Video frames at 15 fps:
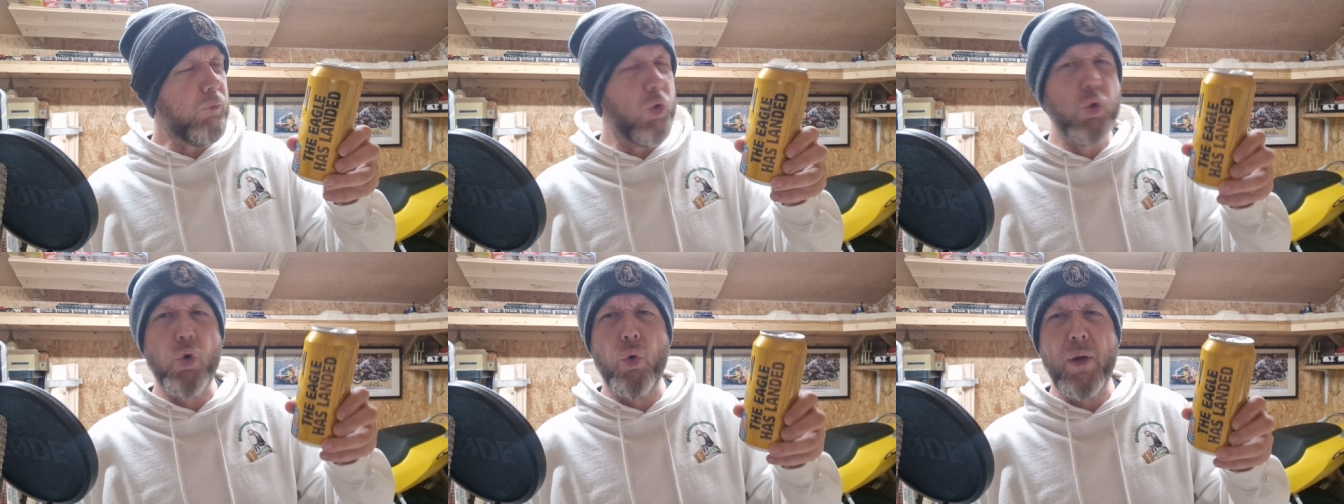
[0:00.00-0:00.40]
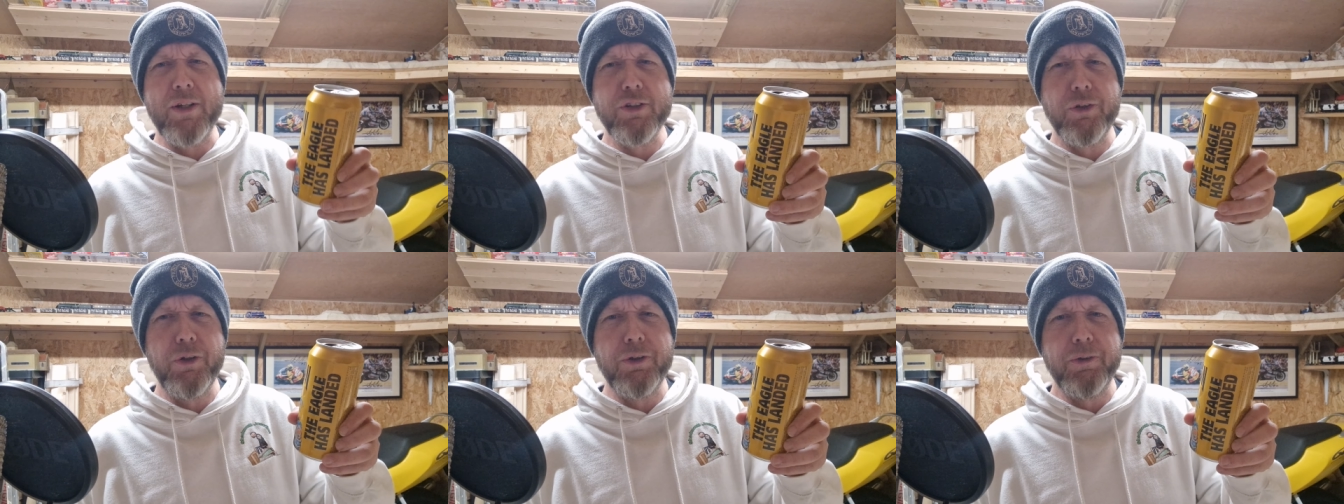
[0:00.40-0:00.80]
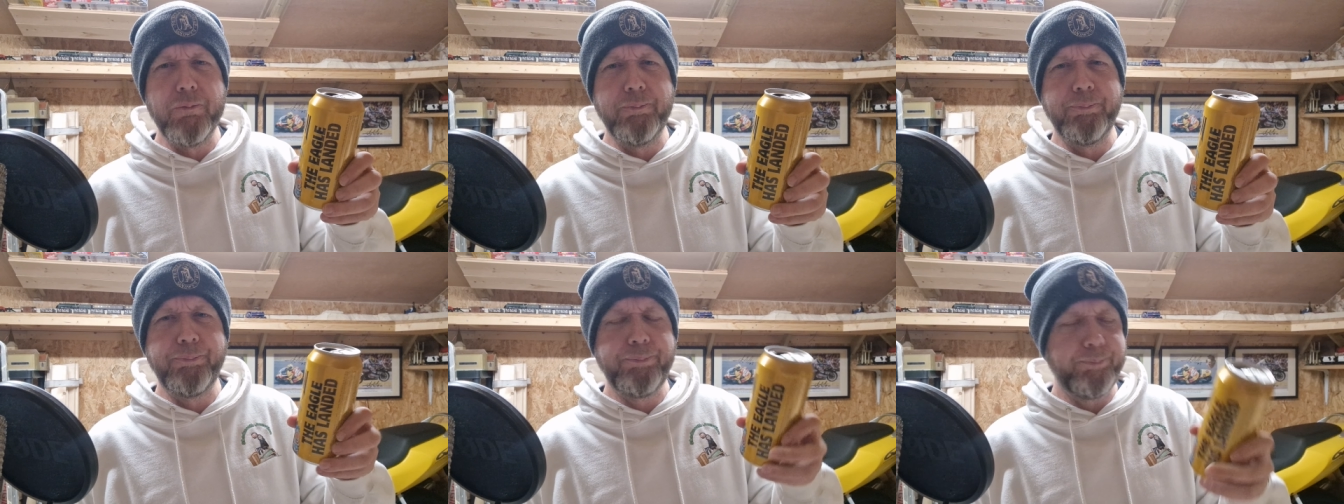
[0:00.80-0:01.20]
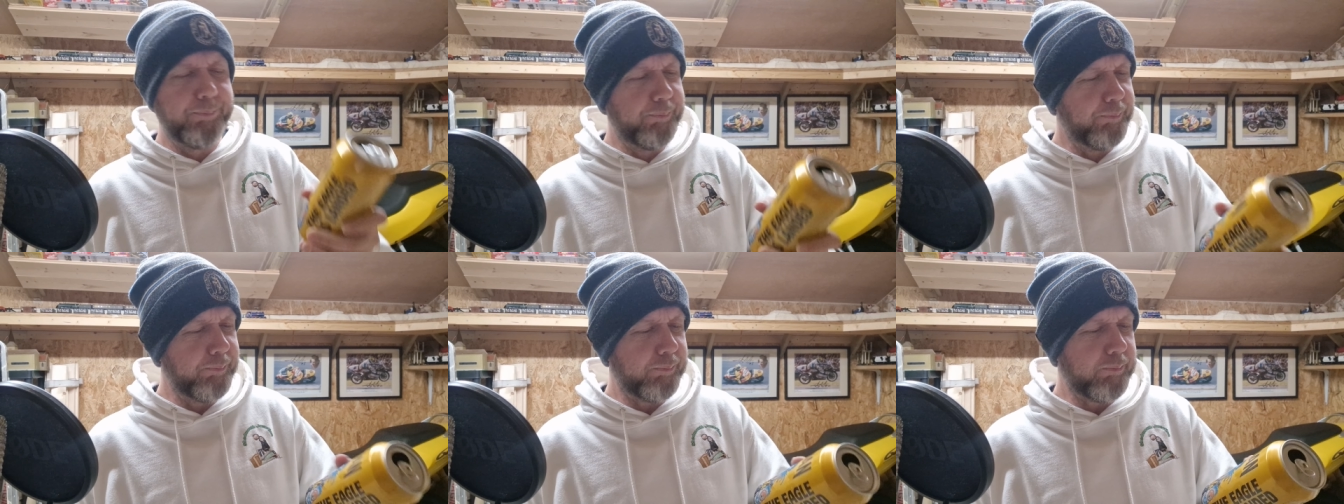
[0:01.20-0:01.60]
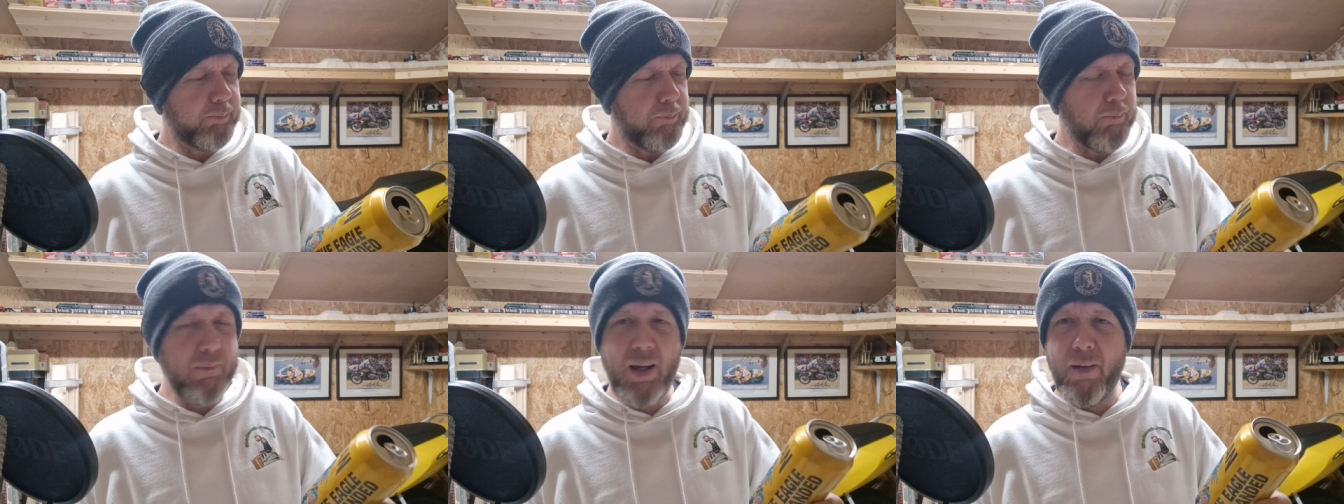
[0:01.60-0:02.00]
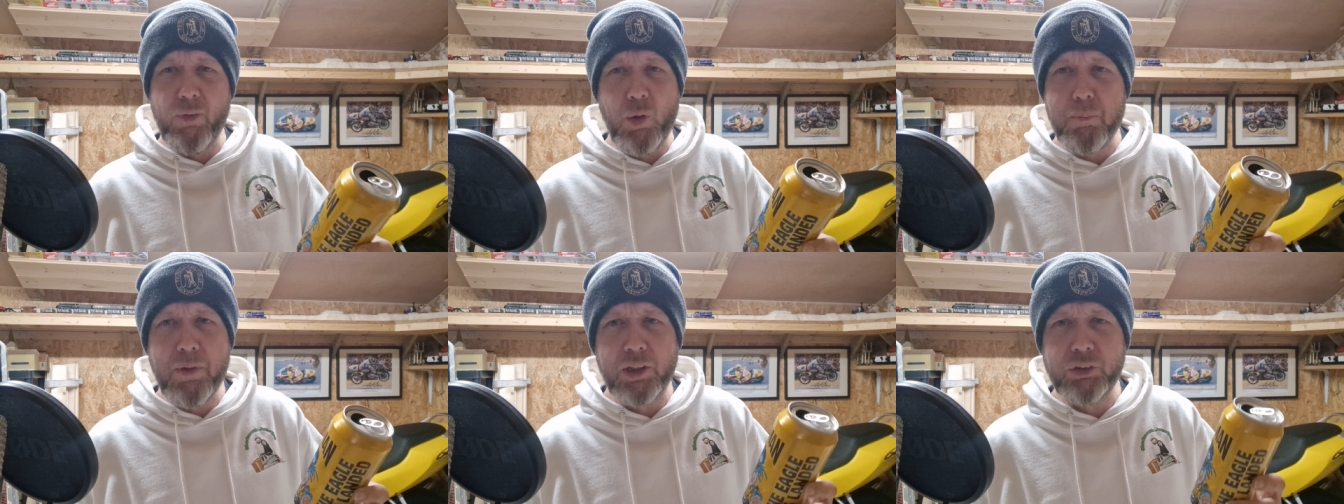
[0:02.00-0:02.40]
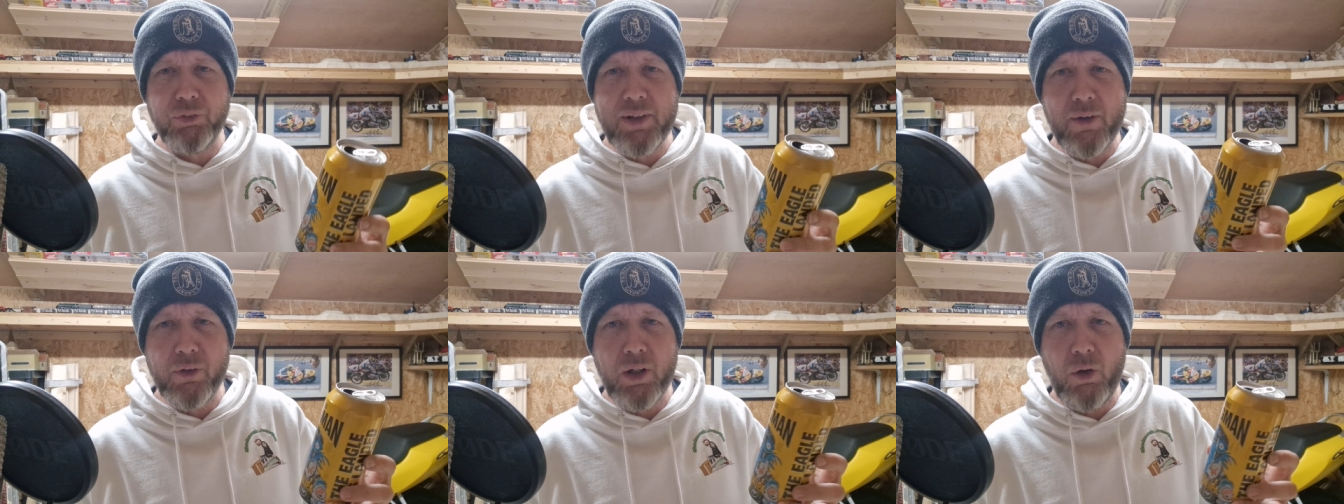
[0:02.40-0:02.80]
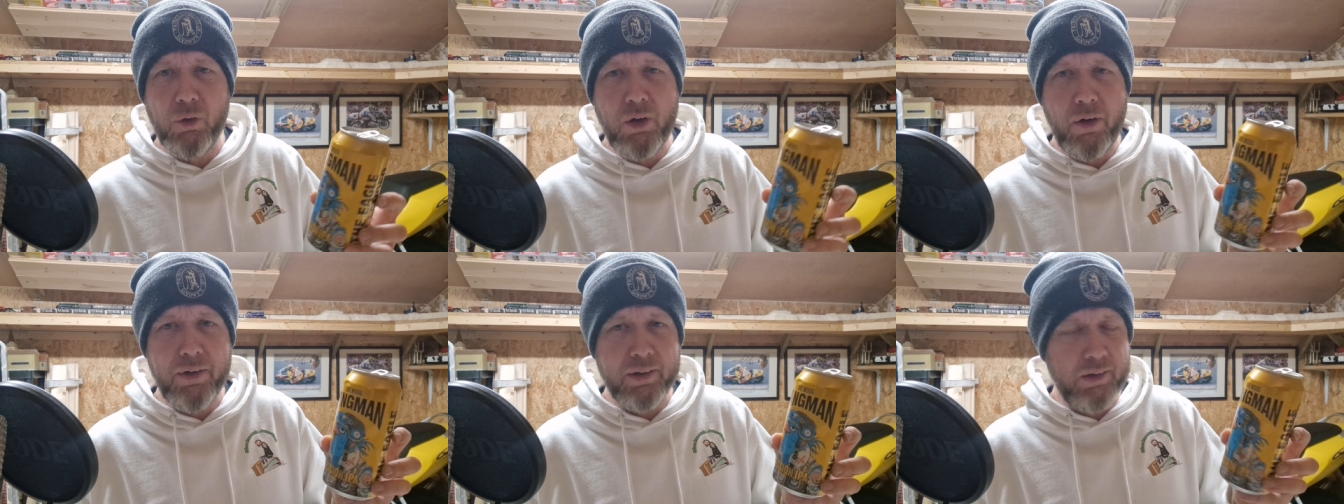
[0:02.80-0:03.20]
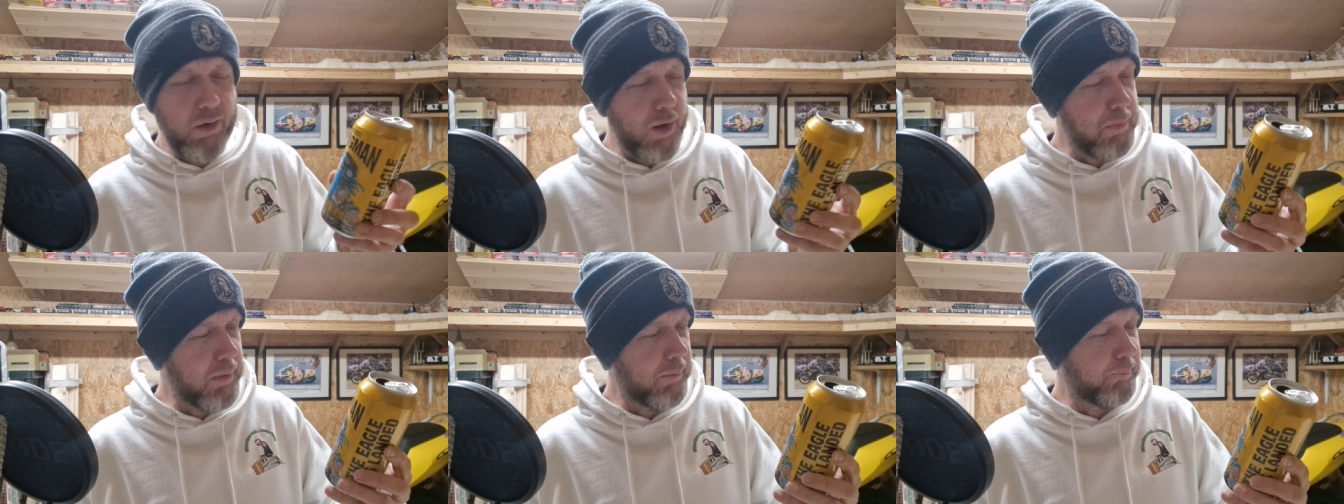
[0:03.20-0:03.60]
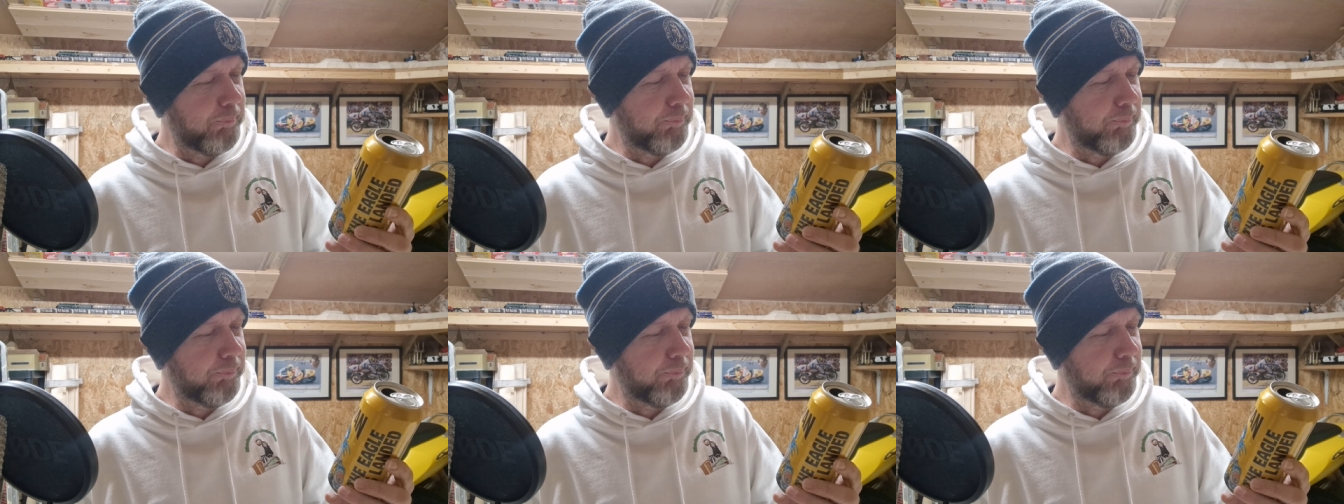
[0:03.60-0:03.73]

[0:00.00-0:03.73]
Oh, that's good. I'm not much of an alcohol kind of guy, but